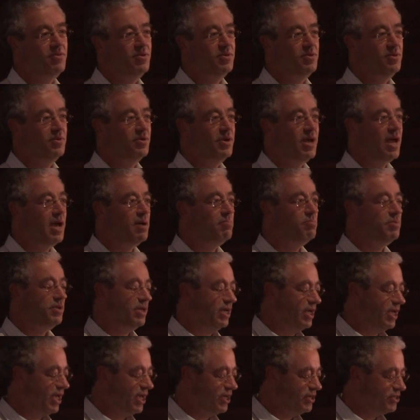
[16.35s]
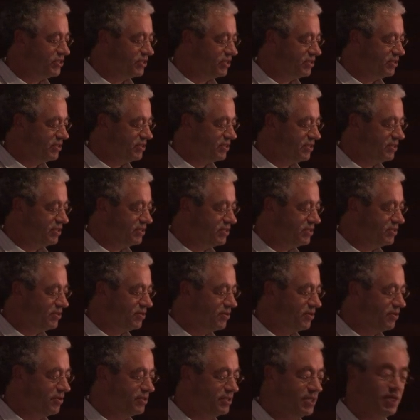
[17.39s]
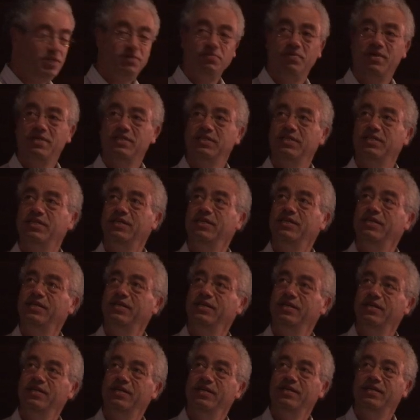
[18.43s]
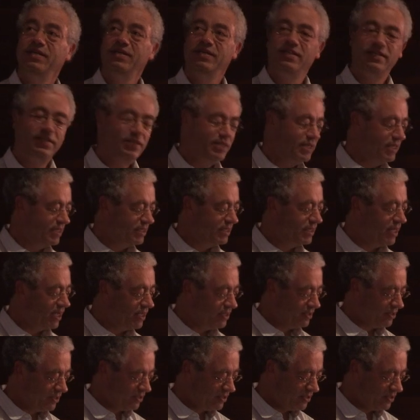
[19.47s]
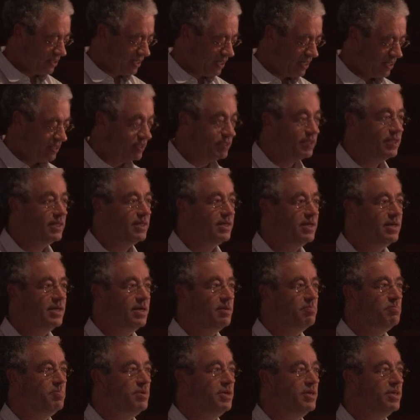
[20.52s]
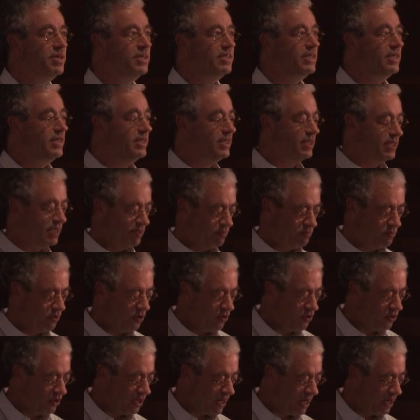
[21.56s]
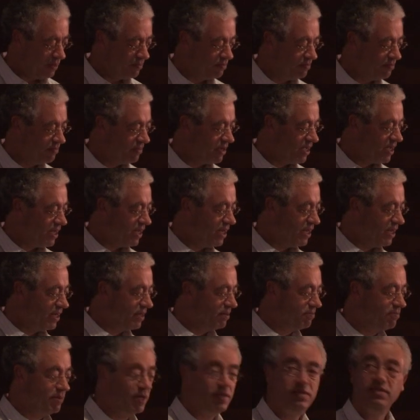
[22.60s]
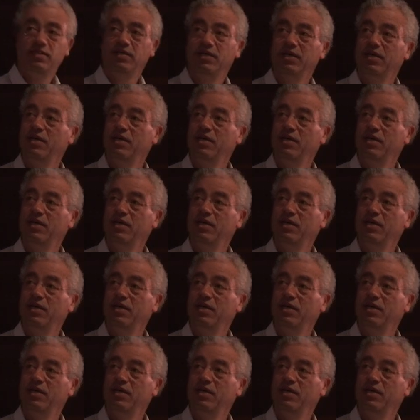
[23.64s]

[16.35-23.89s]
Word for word: for your applications. So this was the the title that uh, appeared in the program, uh, but